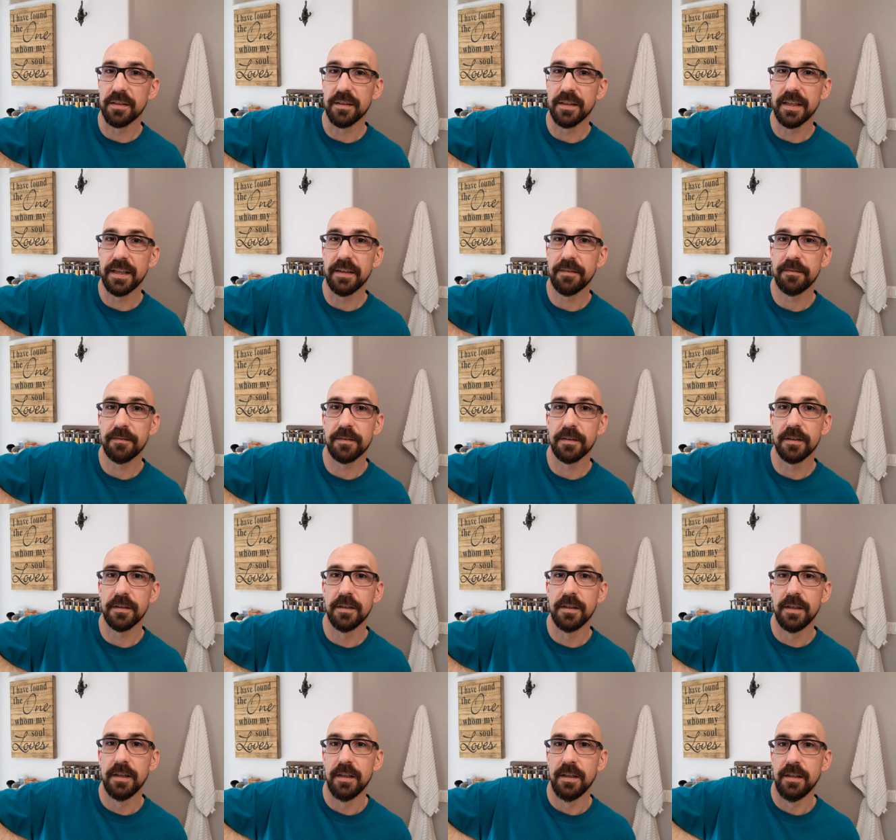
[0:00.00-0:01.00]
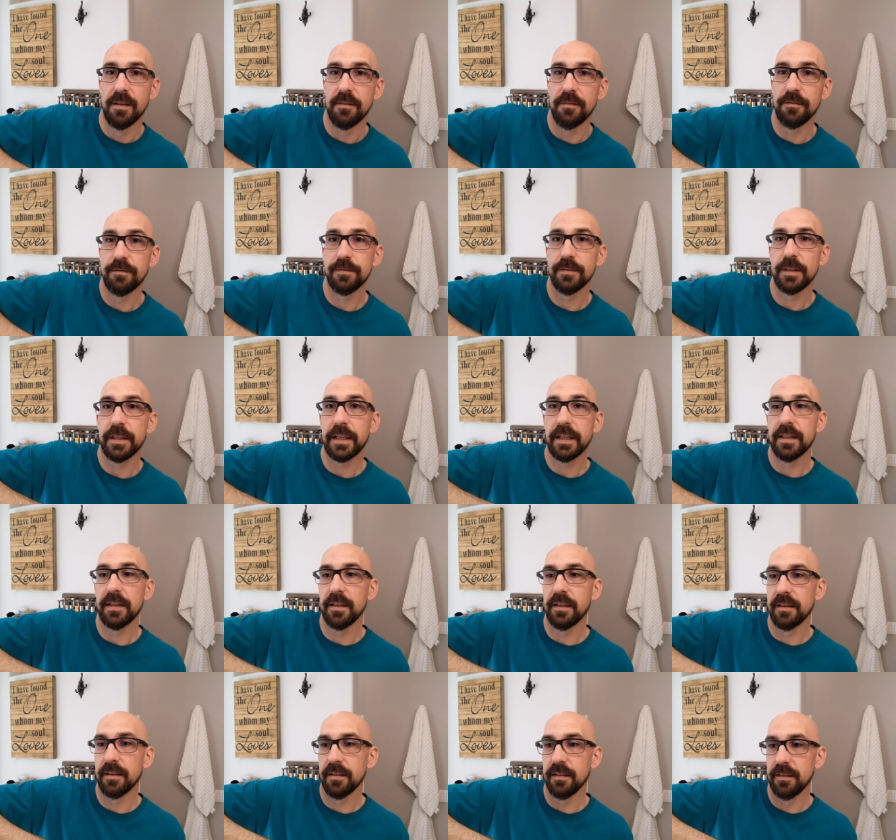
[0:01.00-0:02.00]
other day for flinging
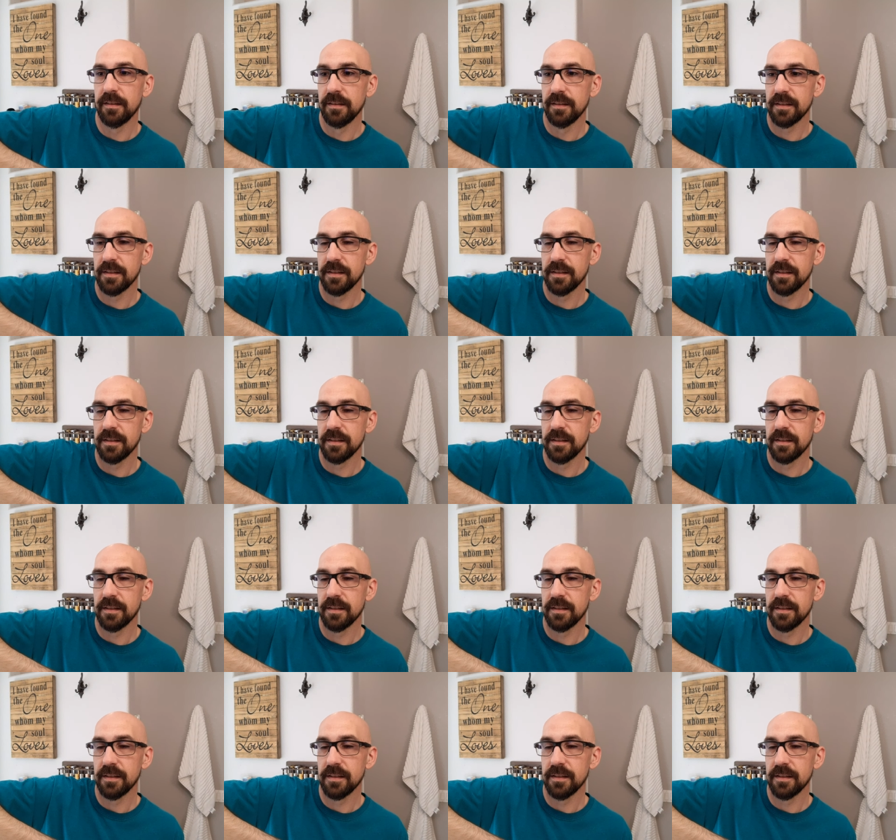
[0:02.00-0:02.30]
their